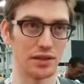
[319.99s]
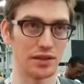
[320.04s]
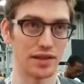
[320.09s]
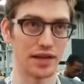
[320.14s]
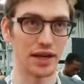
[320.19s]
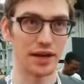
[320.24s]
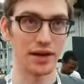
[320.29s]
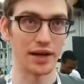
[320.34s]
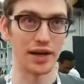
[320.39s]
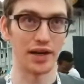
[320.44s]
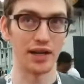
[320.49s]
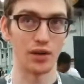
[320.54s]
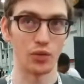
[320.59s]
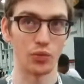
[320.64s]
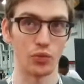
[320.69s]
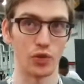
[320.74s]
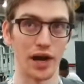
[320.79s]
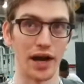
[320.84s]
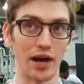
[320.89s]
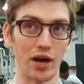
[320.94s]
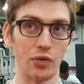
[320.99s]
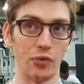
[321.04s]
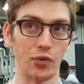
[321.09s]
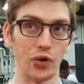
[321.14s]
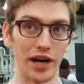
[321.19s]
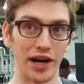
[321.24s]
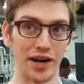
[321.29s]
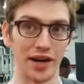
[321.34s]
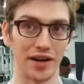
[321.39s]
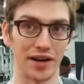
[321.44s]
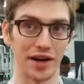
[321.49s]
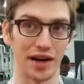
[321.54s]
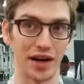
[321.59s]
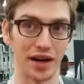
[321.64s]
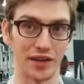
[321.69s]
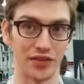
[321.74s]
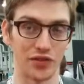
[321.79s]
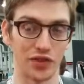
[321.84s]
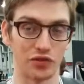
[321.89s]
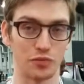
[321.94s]
they're in a realm
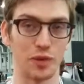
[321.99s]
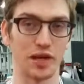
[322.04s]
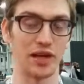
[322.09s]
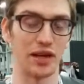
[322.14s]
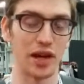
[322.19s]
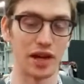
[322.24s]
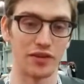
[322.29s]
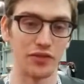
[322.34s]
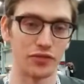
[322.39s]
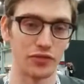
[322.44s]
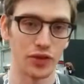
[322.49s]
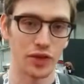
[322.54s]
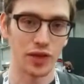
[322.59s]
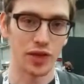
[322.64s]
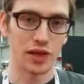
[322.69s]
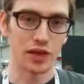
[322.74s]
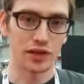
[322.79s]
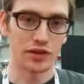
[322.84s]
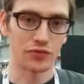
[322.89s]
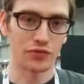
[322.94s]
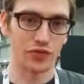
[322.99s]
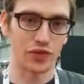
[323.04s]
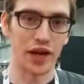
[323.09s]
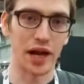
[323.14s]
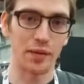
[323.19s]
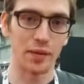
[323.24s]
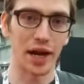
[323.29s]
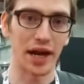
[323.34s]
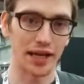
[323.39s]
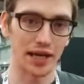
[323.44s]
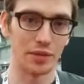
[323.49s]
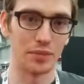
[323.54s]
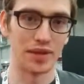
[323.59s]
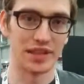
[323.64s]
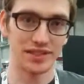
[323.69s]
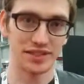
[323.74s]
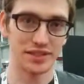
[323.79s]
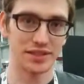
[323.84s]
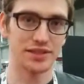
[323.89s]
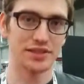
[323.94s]
where there's been a lot of flyby
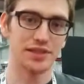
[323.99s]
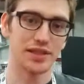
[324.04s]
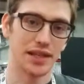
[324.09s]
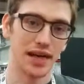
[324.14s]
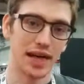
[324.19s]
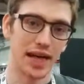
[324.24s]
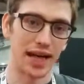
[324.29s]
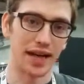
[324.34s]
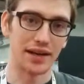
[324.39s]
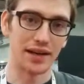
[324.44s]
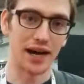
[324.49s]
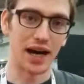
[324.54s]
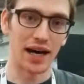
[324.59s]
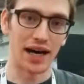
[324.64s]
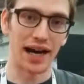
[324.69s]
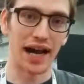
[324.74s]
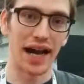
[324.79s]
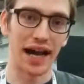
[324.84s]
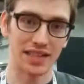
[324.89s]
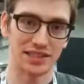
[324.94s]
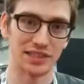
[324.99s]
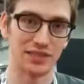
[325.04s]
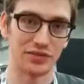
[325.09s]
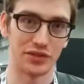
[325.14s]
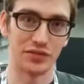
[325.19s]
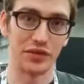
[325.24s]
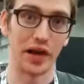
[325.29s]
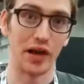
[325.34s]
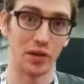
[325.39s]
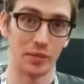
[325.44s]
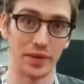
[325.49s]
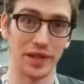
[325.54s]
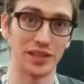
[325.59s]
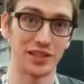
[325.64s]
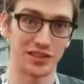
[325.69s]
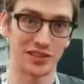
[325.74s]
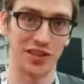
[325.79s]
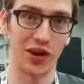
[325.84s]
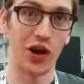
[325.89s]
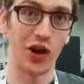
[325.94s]
commits and not active
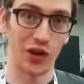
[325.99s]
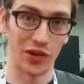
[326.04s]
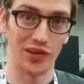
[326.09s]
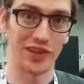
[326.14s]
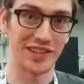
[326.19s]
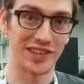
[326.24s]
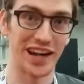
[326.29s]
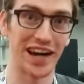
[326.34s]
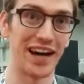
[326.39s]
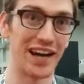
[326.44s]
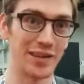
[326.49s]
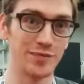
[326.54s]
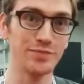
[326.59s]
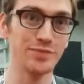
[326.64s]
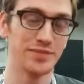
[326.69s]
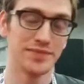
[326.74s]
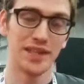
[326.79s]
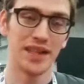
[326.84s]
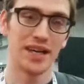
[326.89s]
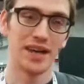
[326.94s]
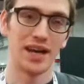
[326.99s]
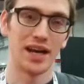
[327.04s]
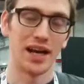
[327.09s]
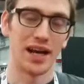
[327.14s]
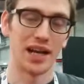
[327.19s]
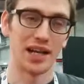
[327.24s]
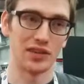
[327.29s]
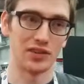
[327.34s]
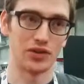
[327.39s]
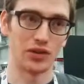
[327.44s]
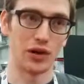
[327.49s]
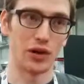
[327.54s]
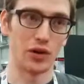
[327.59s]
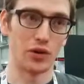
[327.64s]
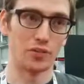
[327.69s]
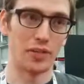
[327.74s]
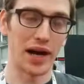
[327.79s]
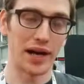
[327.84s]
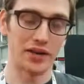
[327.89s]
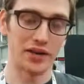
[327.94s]
development all the time. And
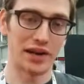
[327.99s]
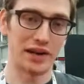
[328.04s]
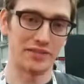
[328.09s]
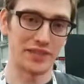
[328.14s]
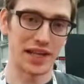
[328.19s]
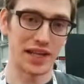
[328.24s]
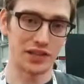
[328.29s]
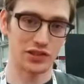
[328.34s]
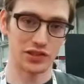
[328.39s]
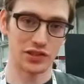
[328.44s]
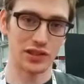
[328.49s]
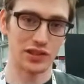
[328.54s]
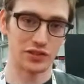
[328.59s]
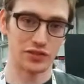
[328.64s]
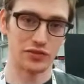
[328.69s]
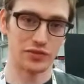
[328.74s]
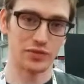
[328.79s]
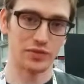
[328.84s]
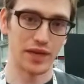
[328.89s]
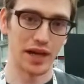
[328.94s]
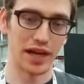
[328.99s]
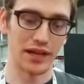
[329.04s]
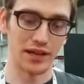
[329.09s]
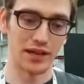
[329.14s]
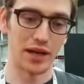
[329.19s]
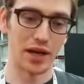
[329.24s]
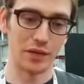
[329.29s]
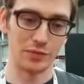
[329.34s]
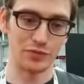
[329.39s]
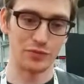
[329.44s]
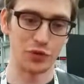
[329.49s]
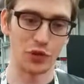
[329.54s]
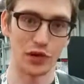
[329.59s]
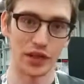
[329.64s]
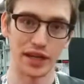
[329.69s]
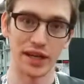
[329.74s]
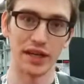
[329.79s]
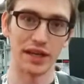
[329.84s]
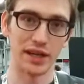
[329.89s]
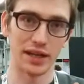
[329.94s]
so Mycroft actually has ended up
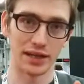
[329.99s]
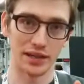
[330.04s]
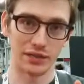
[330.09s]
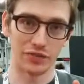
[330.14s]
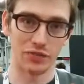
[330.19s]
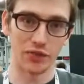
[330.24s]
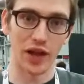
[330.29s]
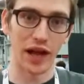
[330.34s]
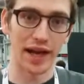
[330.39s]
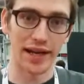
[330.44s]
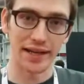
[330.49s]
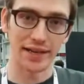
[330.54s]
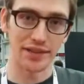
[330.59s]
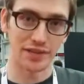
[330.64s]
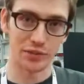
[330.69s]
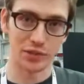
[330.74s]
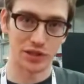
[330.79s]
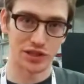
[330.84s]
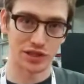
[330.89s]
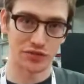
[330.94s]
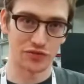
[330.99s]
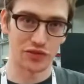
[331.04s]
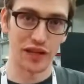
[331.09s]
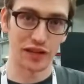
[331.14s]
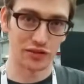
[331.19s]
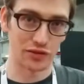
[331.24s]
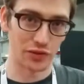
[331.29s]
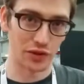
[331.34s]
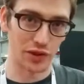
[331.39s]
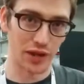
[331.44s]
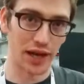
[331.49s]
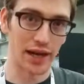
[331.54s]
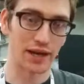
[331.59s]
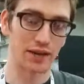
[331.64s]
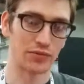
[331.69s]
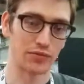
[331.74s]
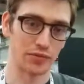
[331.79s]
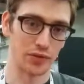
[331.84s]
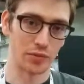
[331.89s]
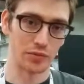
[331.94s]
forking Flight, which is Festival
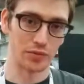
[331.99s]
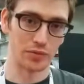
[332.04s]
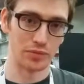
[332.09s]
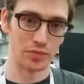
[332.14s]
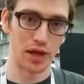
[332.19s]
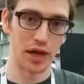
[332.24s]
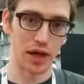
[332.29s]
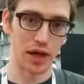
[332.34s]
Light from